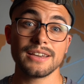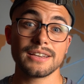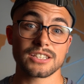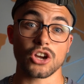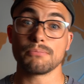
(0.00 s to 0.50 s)

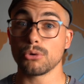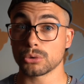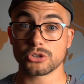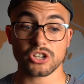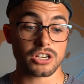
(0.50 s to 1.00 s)
So
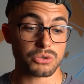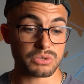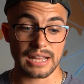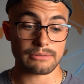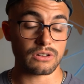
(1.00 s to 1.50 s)
portable charger
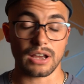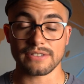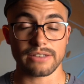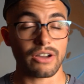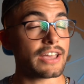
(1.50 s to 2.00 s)
was an absolute
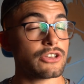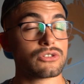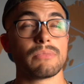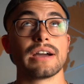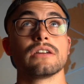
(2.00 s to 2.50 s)
lifesaver. I
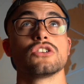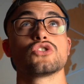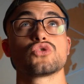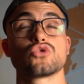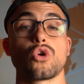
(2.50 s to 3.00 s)
used mine
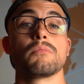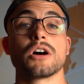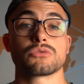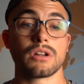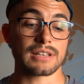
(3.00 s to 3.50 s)
so
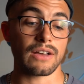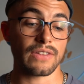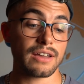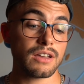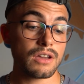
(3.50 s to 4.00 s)
much when I was out
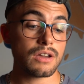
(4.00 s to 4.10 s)
there.